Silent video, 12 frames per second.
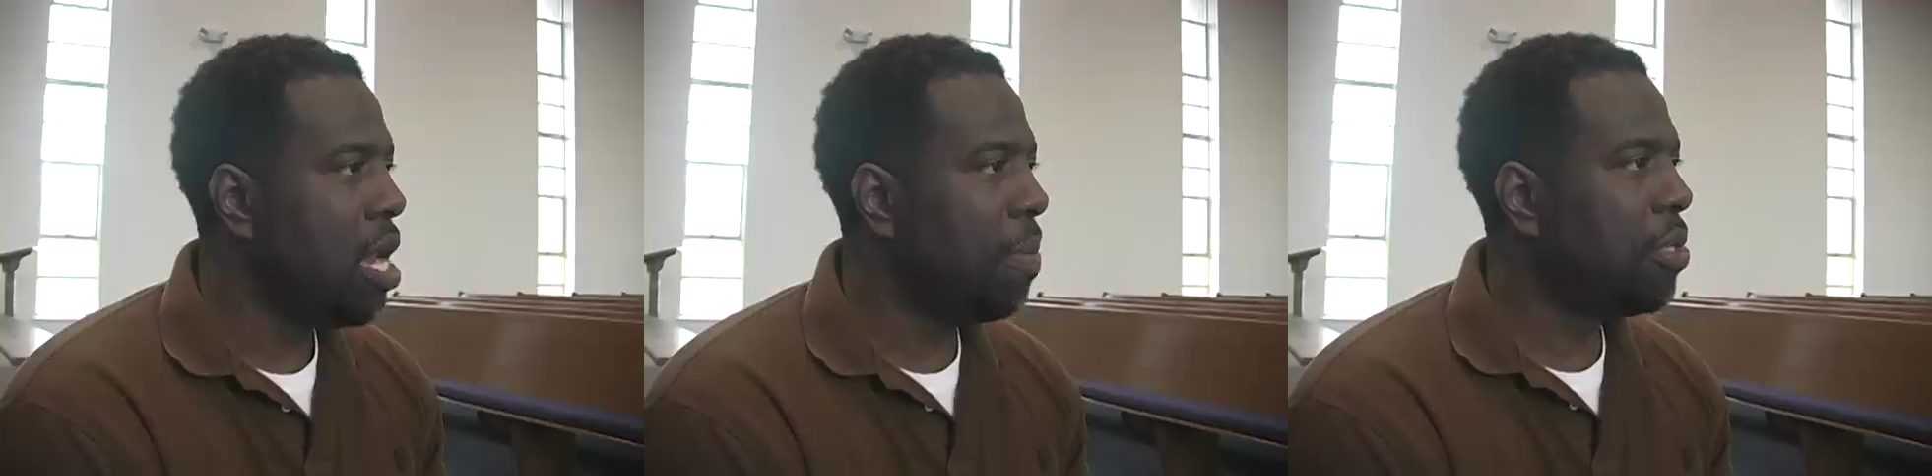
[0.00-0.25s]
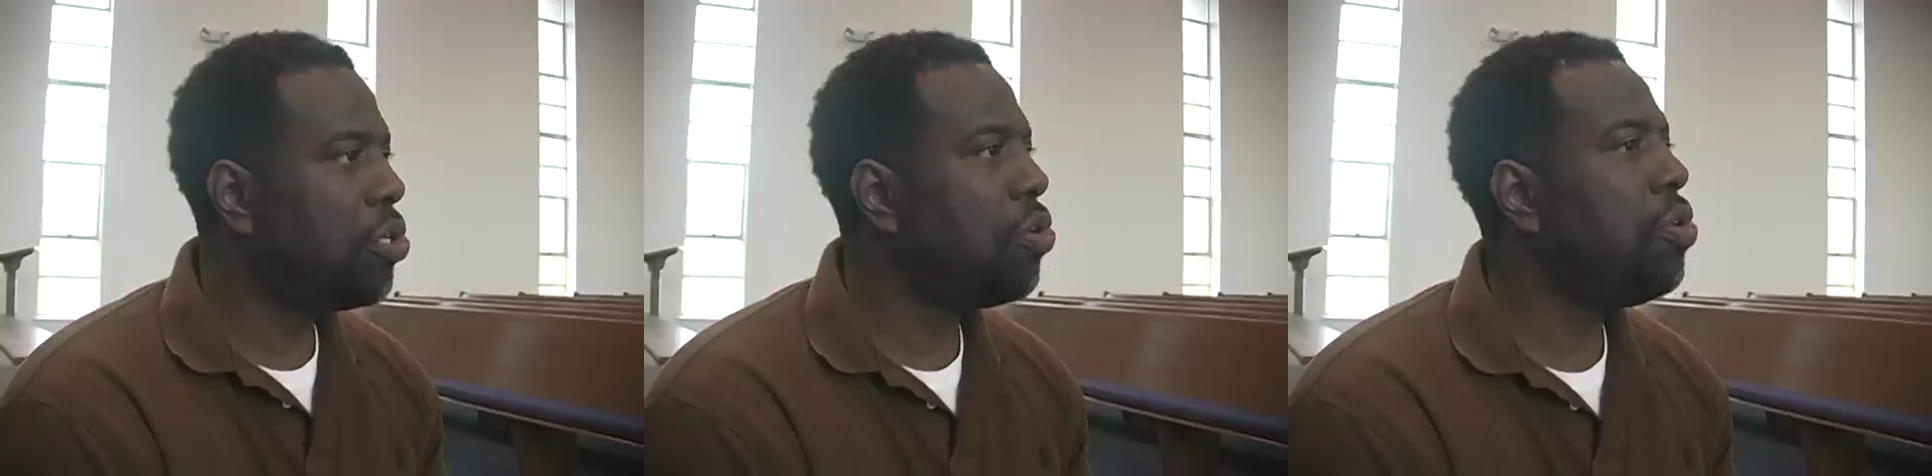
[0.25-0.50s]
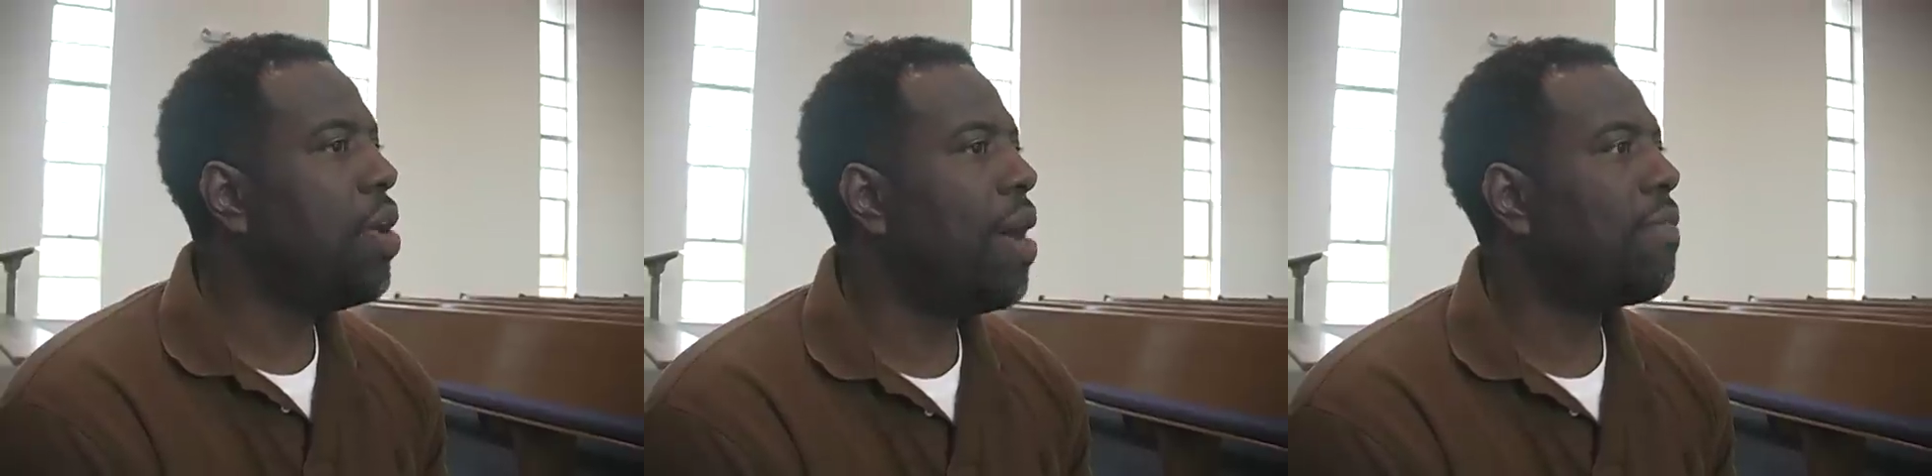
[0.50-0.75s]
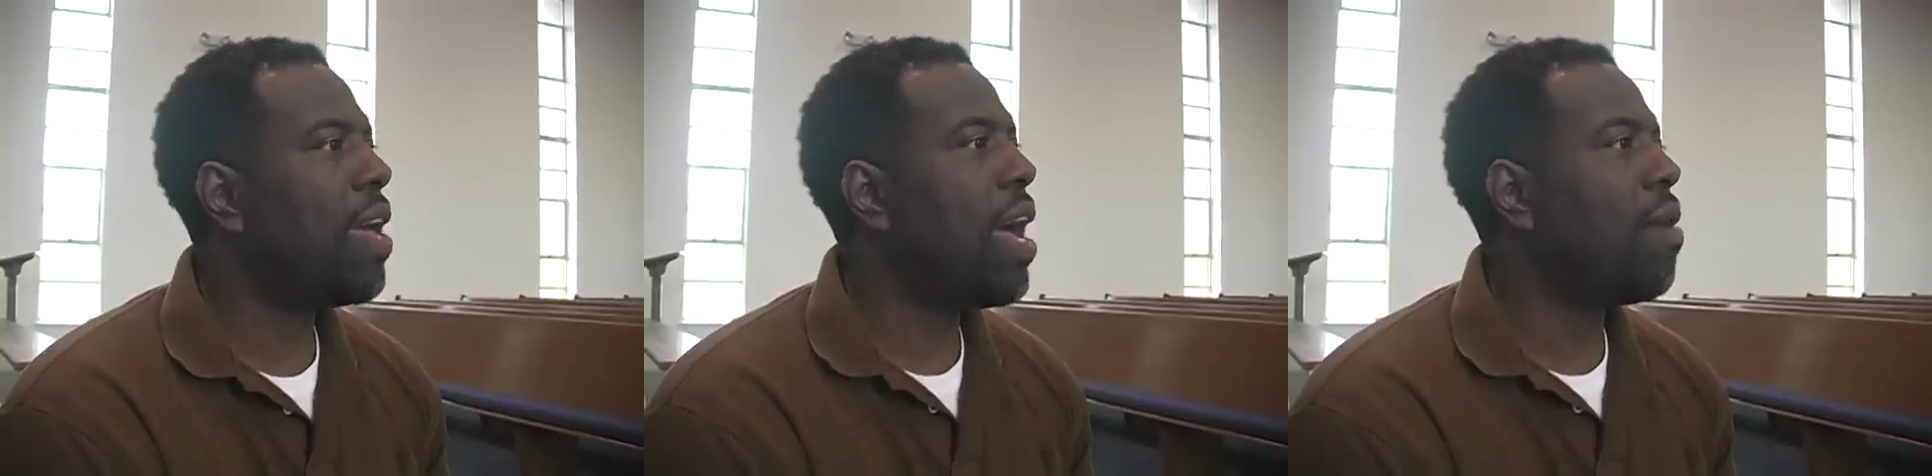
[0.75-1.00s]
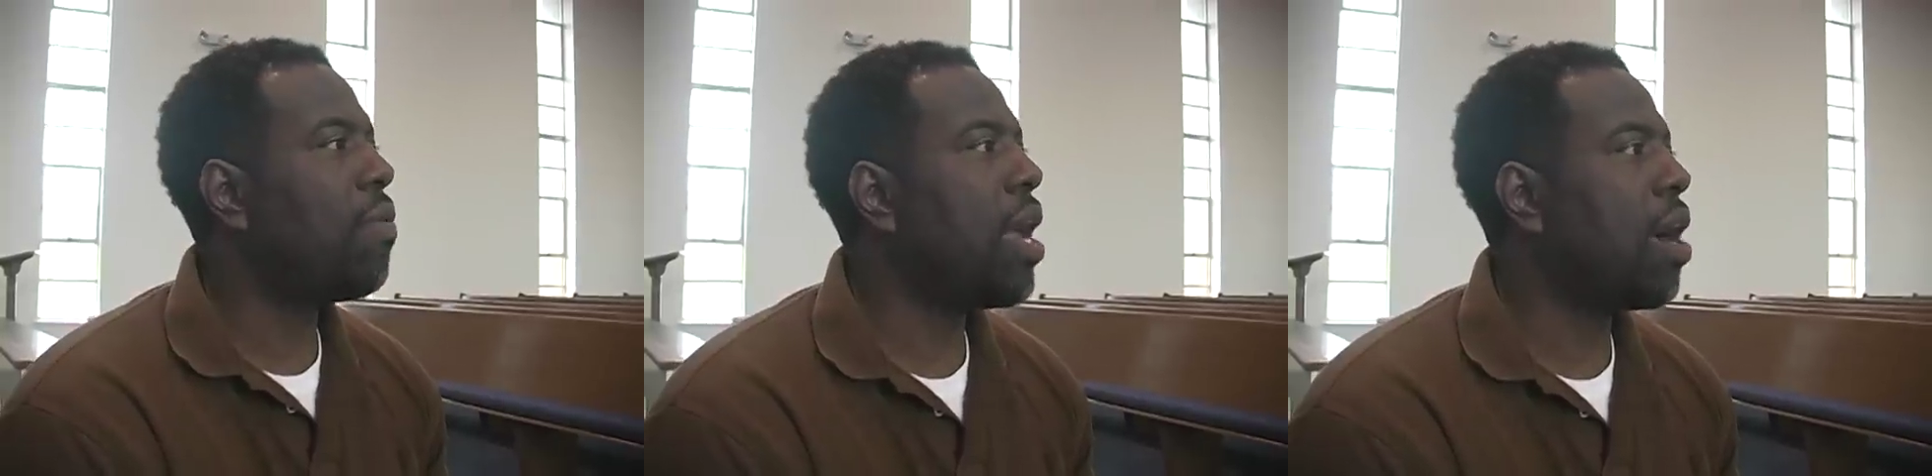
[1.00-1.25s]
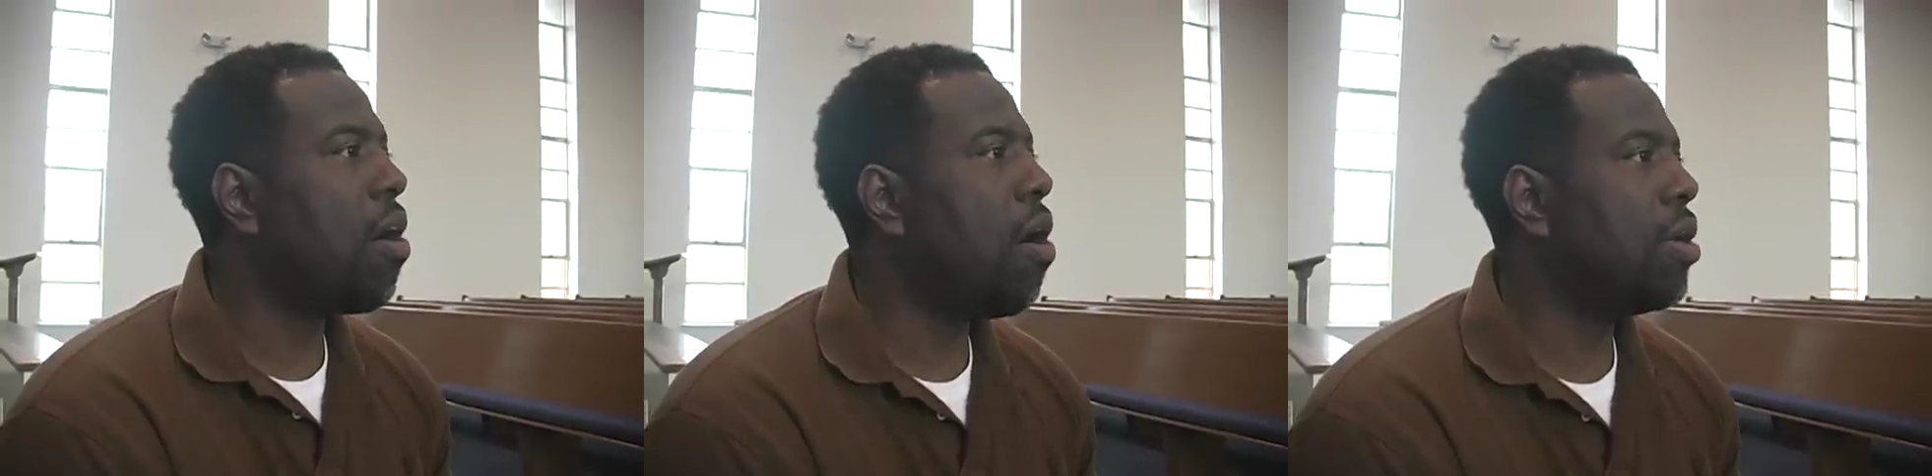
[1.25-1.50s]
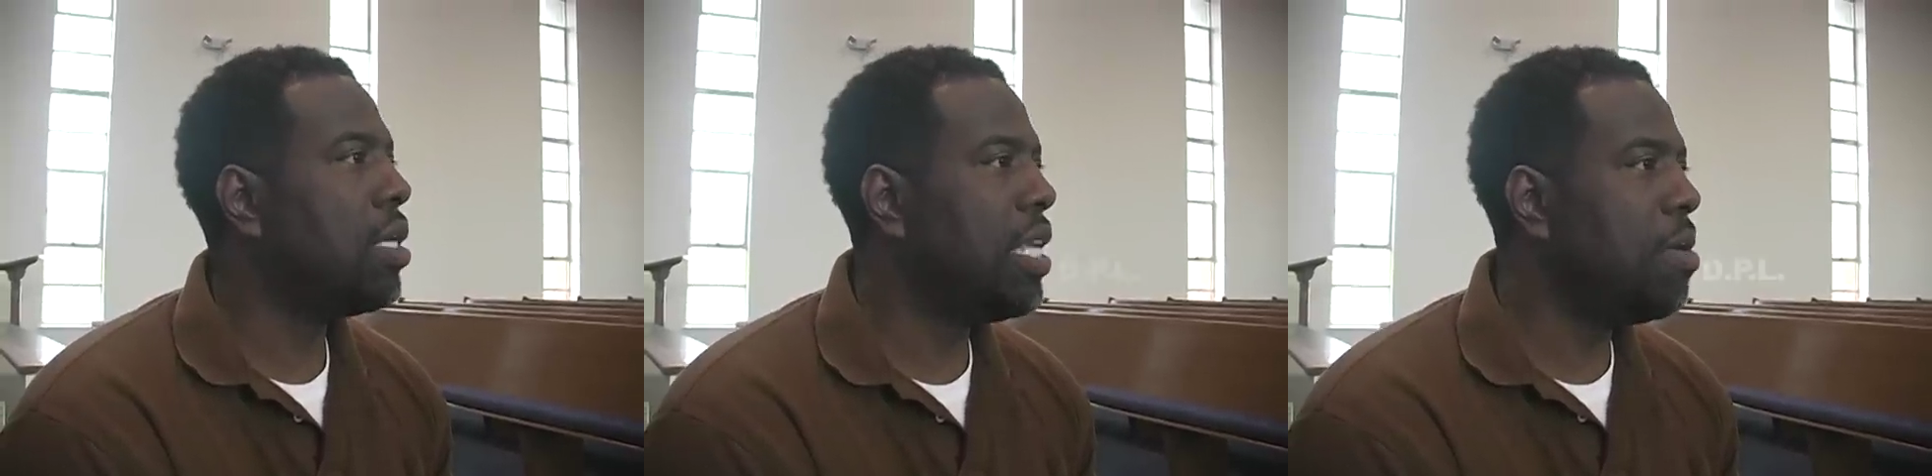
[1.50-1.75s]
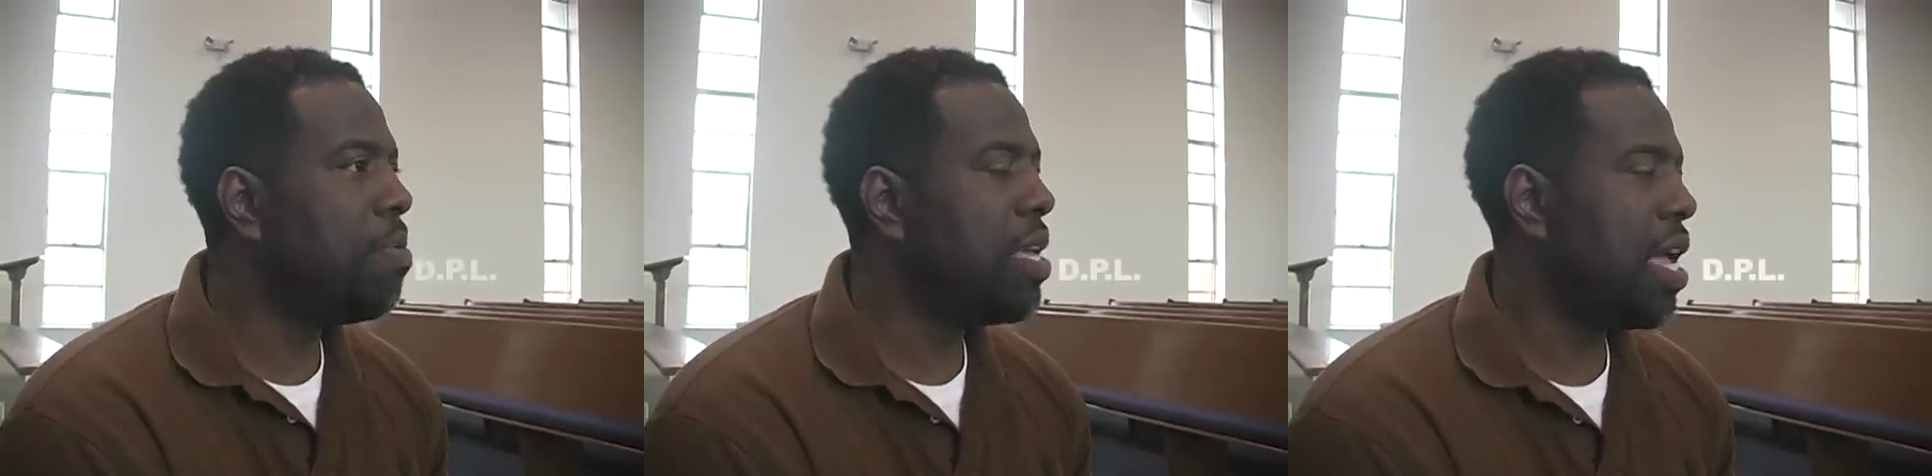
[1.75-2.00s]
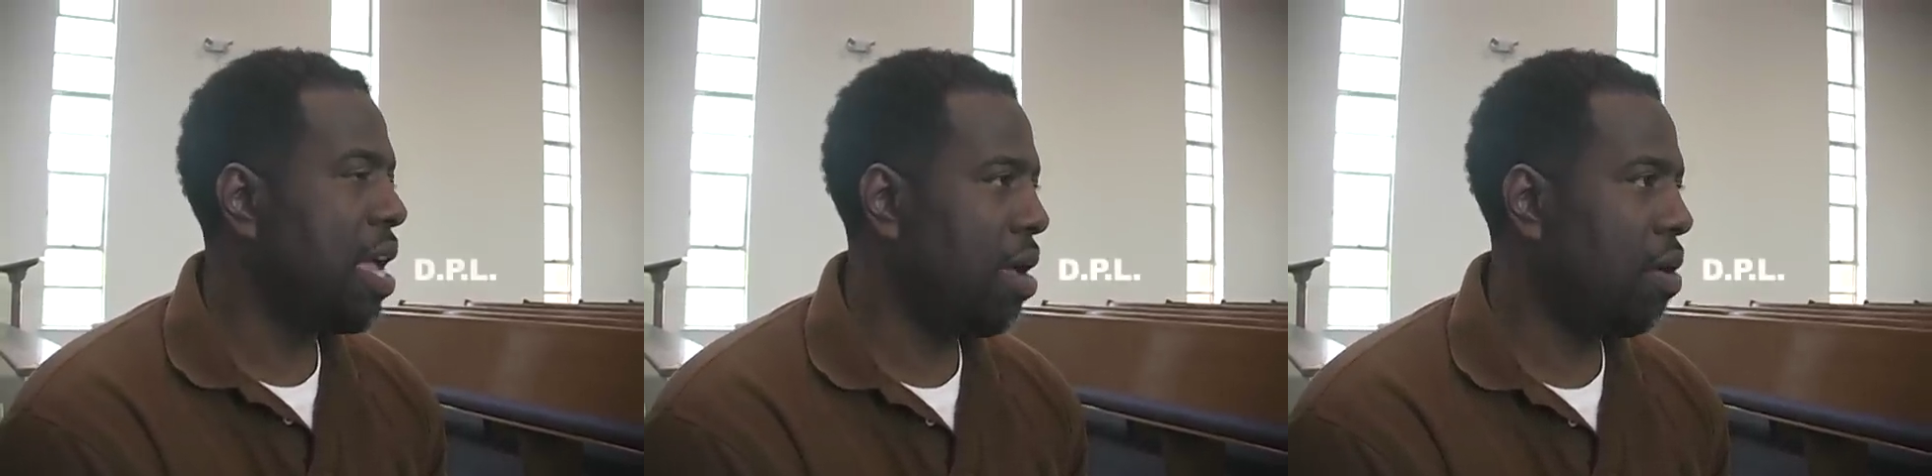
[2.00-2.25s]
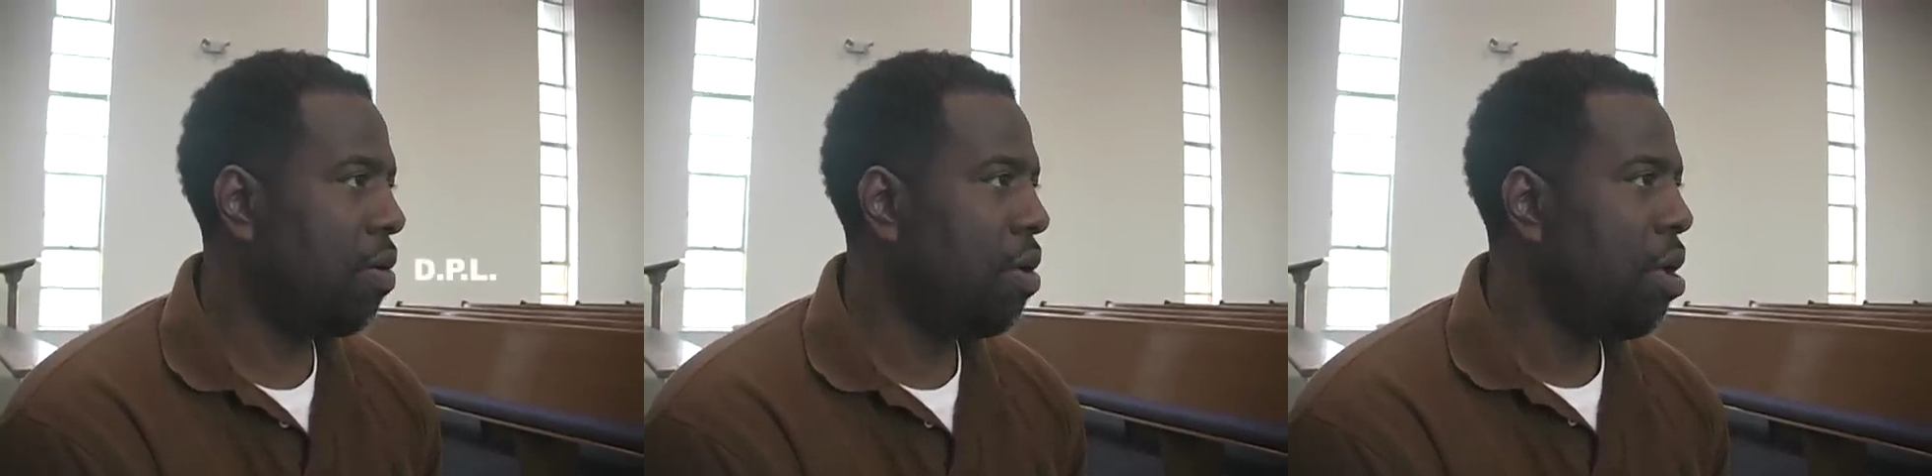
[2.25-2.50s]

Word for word: Number two, you have to have what I call D P L,